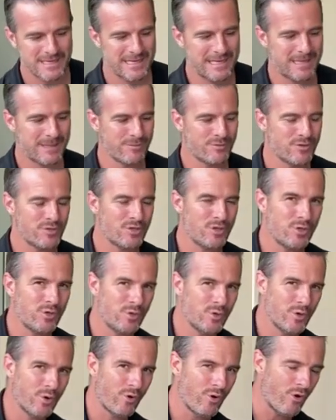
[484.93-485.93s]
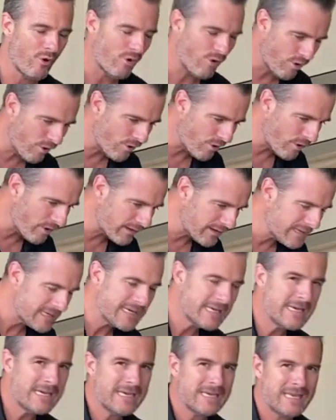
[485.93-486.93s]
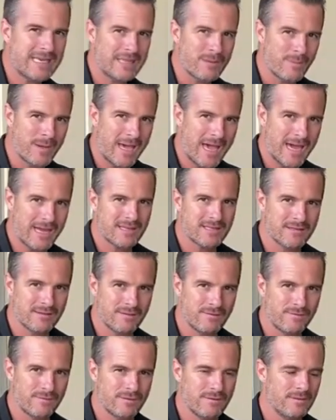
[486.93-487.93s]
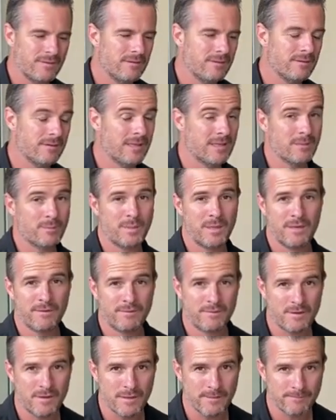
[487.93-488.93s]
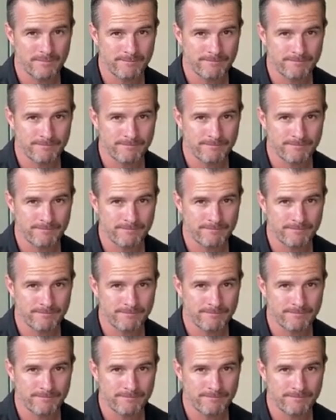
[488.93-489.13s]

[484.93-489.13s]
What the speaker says: Get them turned on, get them active, get them pain-free.